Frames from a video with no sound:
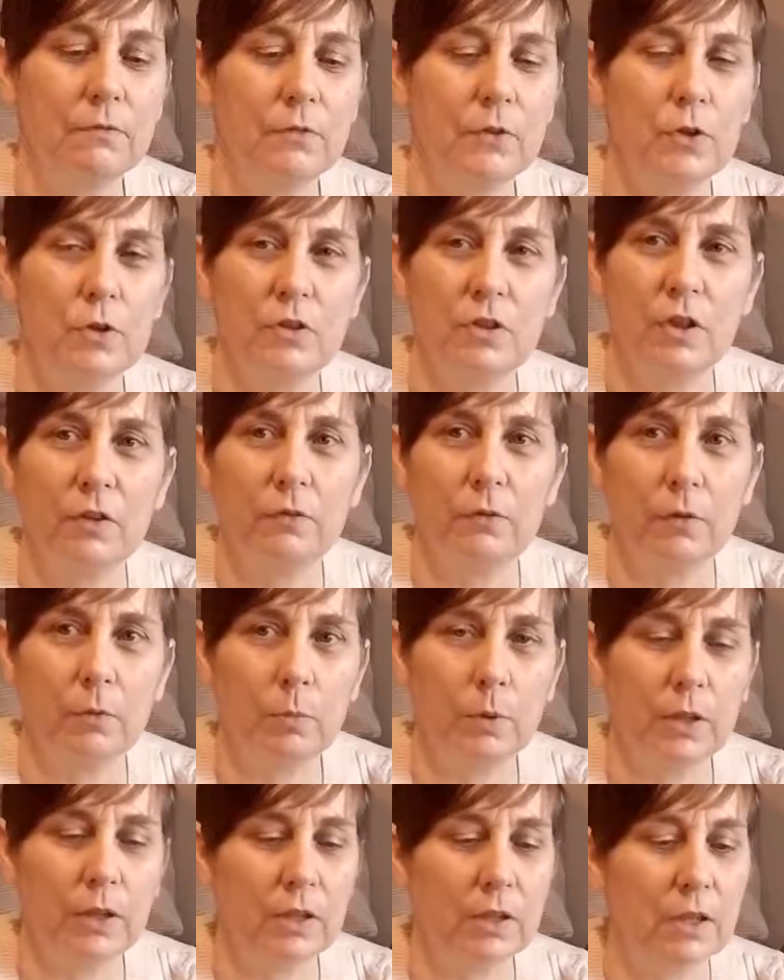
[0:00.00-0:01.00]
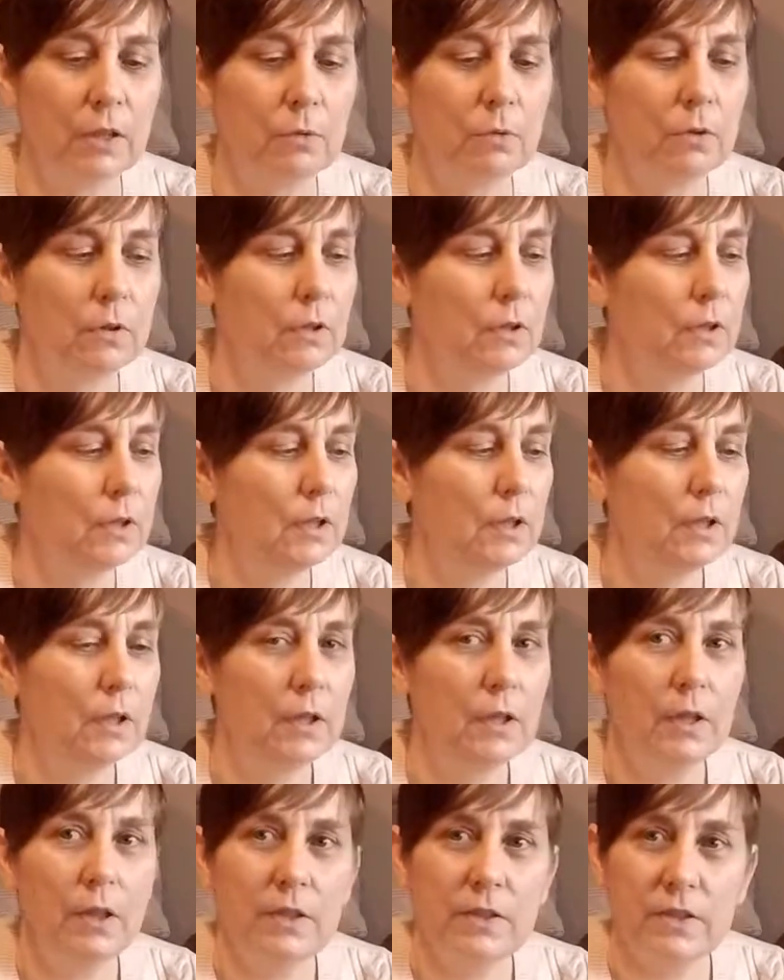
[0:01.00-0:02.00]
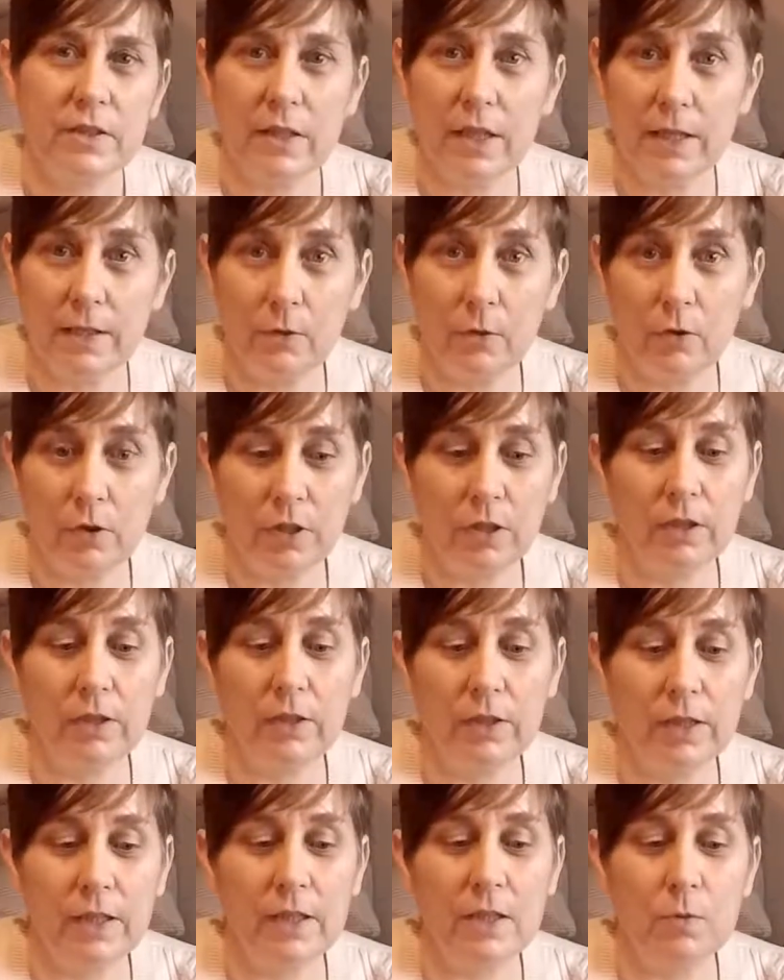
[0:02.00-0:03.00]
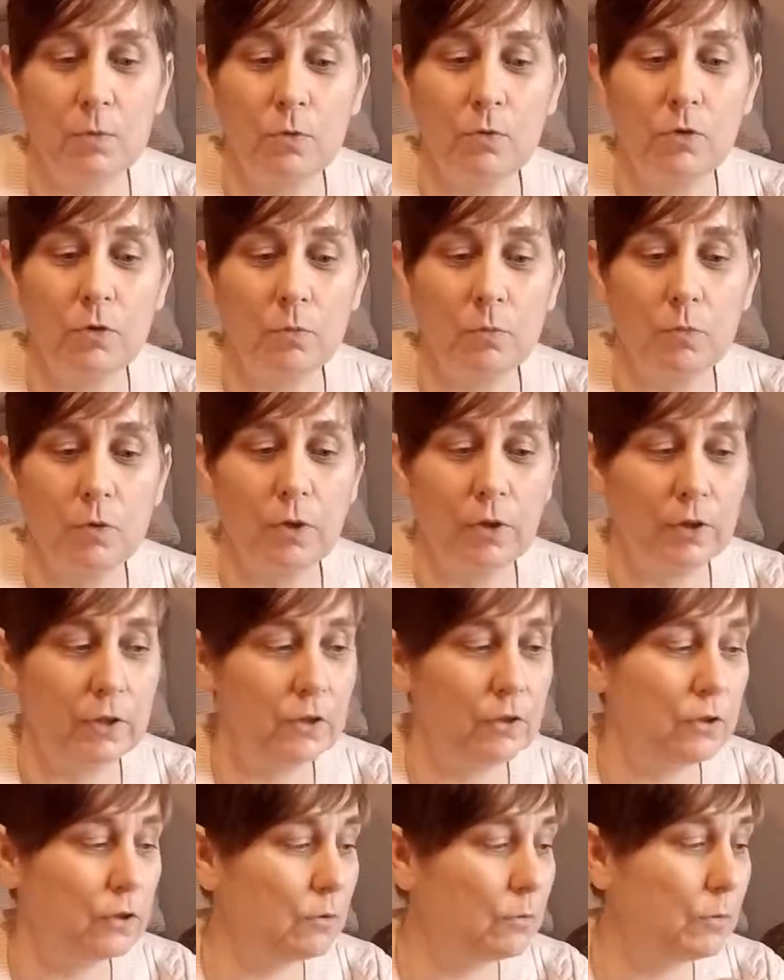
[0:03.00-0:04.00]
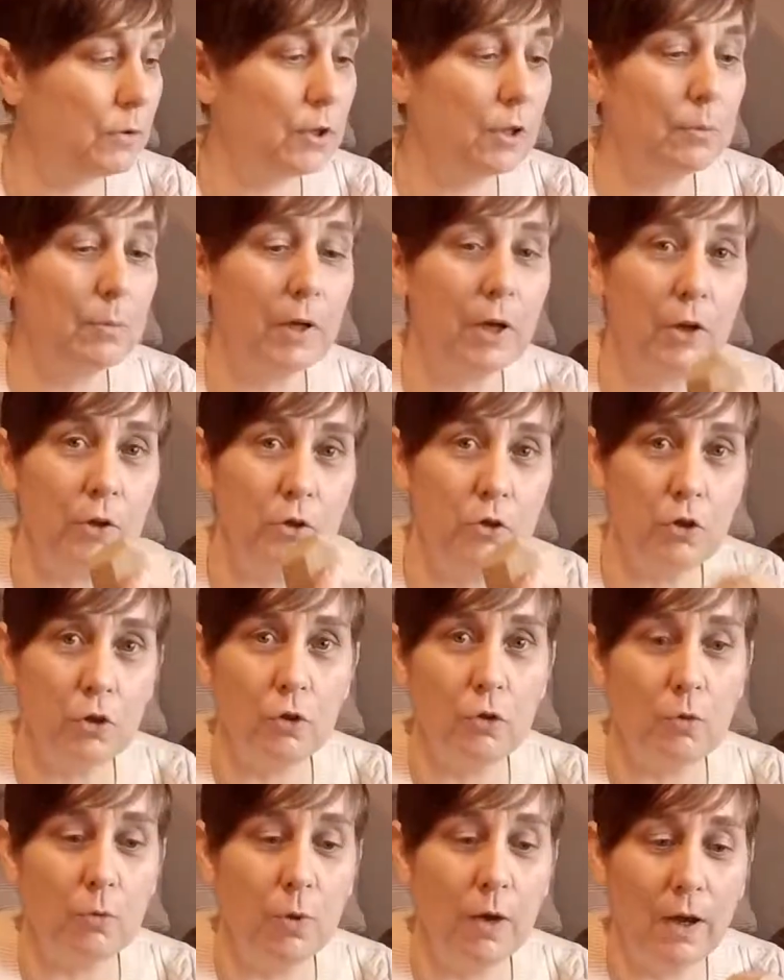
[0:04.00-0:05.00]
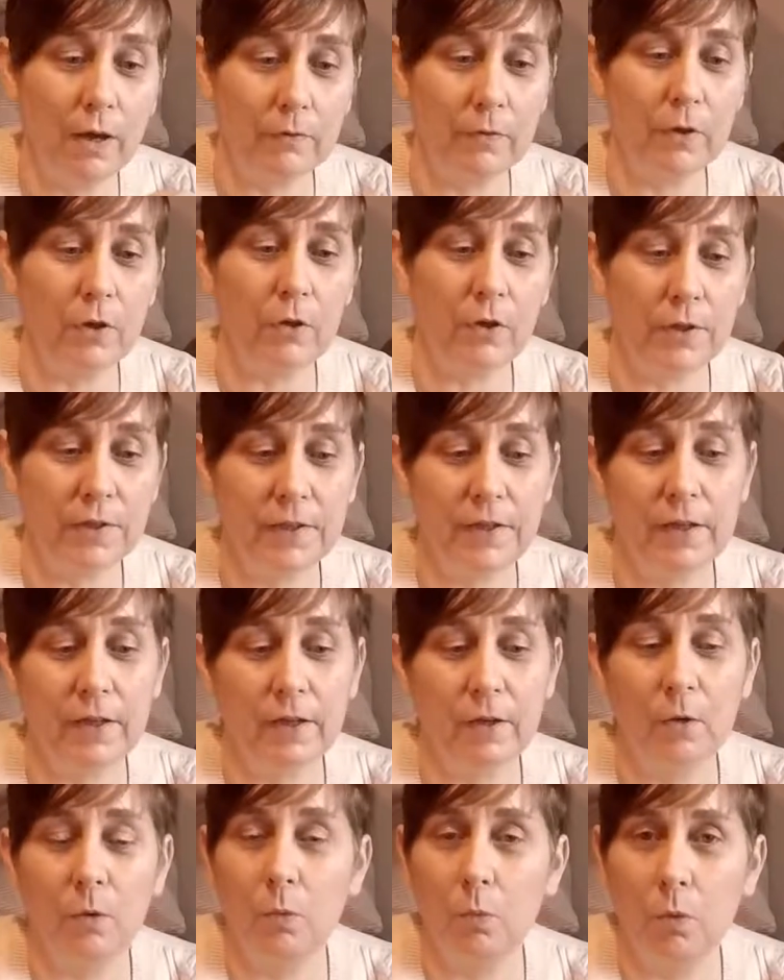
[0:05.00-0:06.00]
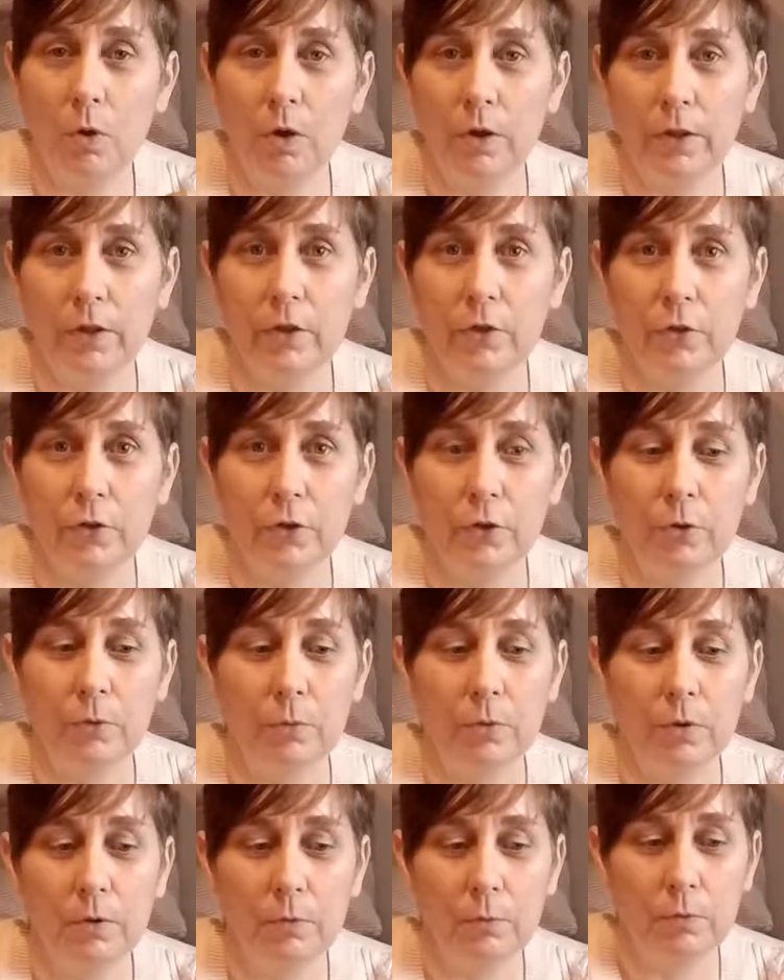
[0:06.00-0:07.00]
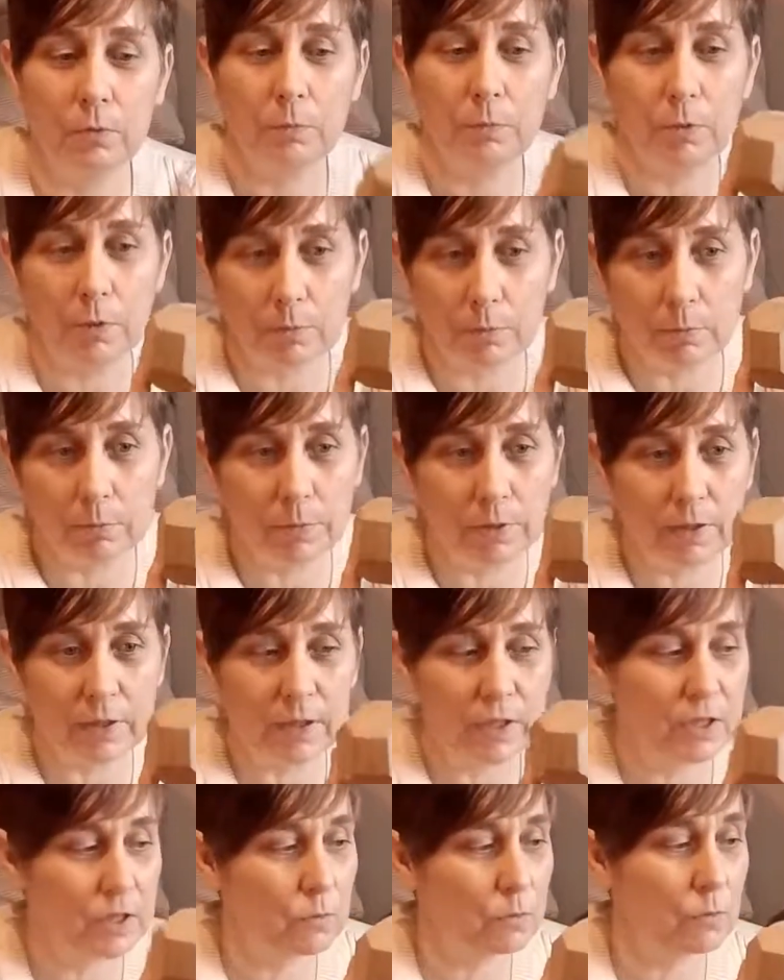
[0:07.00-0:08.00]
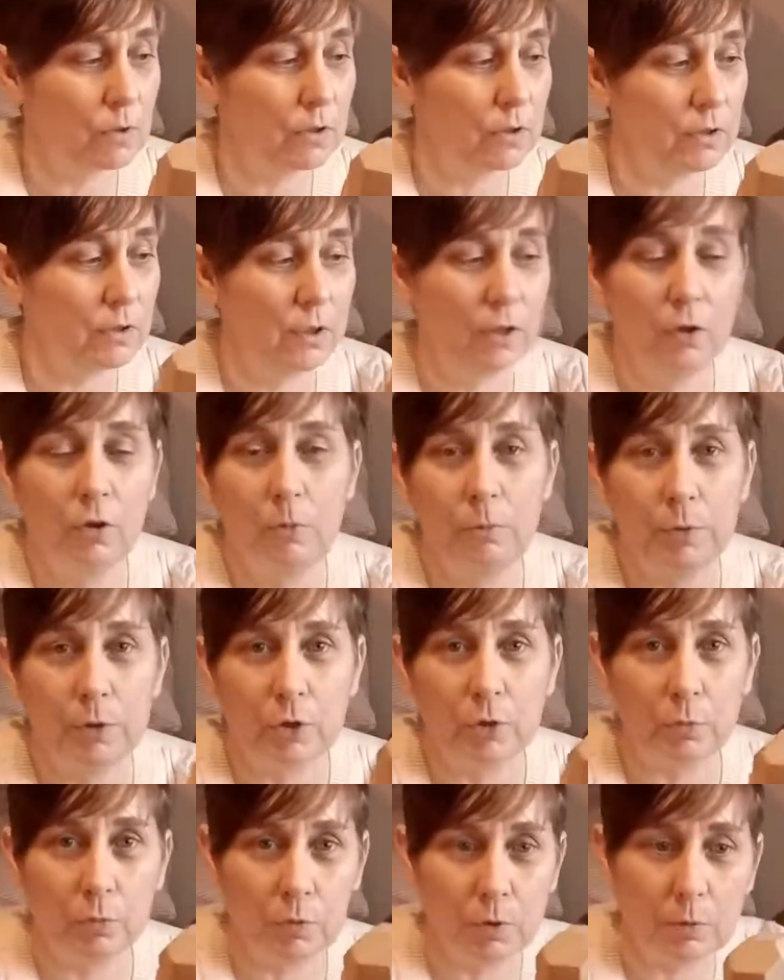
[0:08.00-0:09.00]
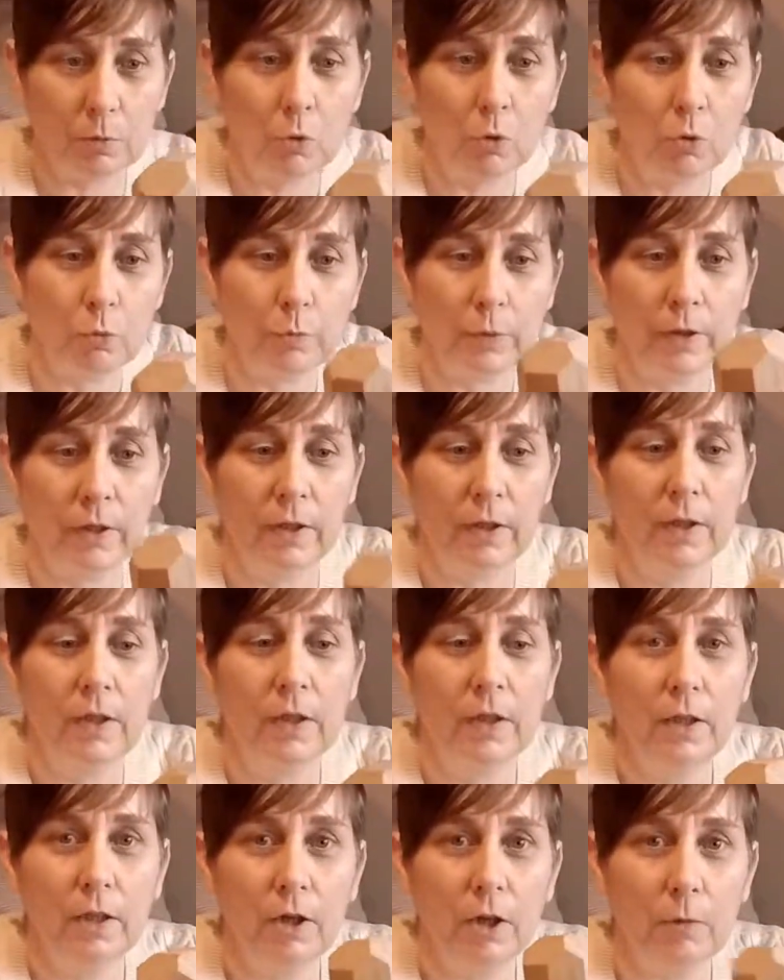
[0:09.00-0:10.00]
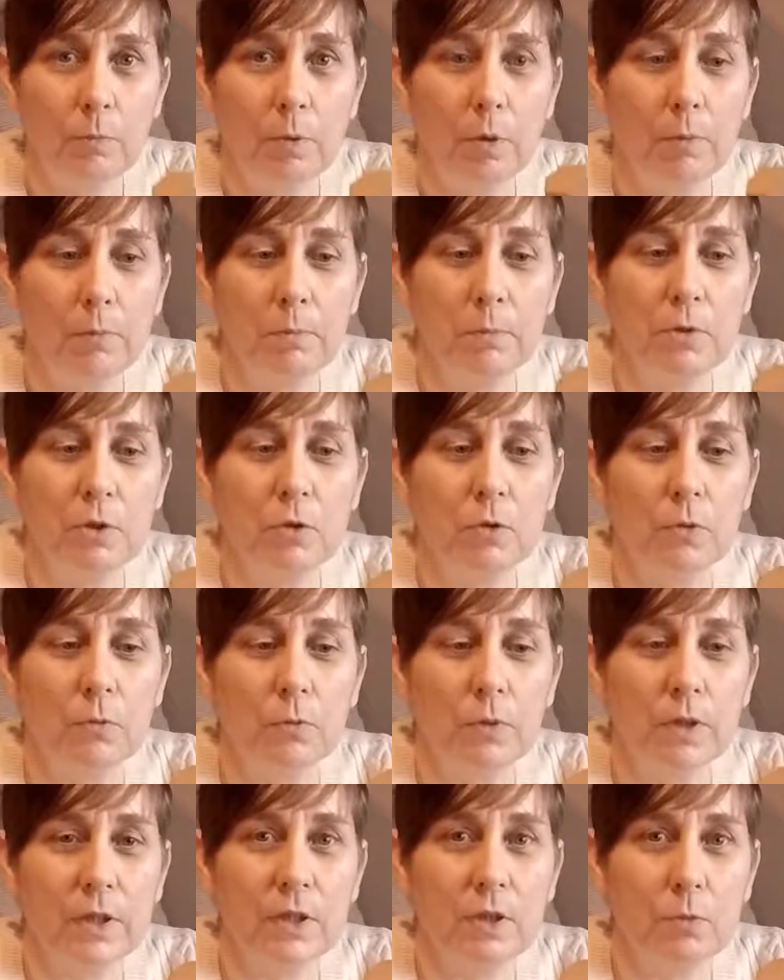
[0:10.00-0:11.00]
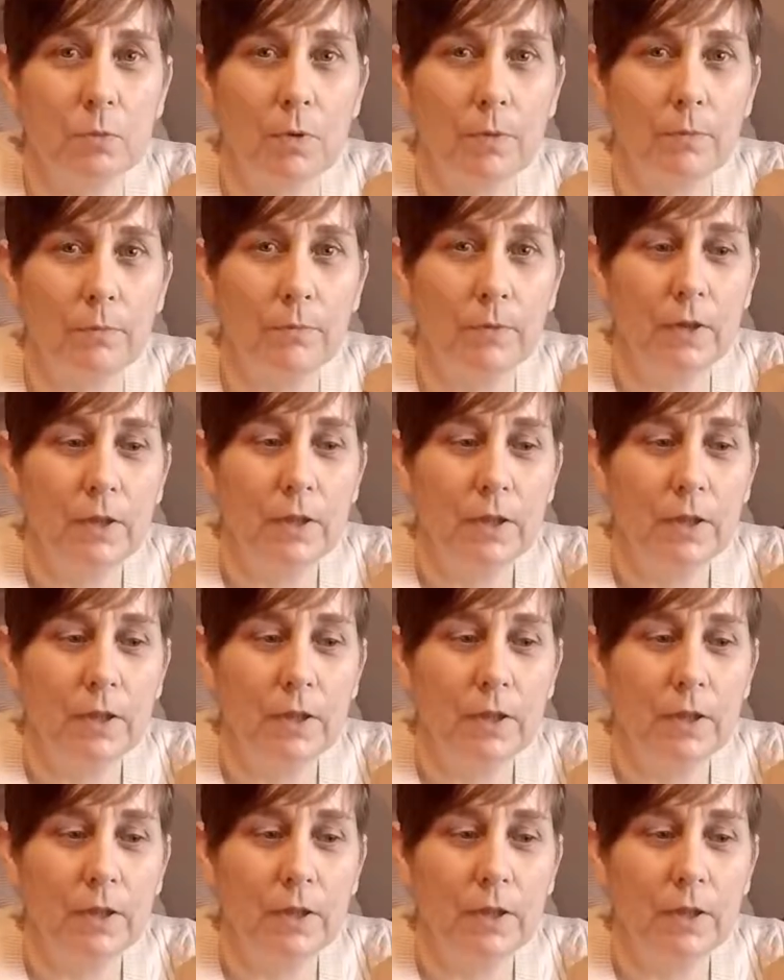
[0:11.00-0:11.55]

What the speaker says: for just over a week now, sitting looking at these, wondering what I could do with them, and I do have an idea what I can do with probably this one. It could be done with them all, but I'll probably do it with this one.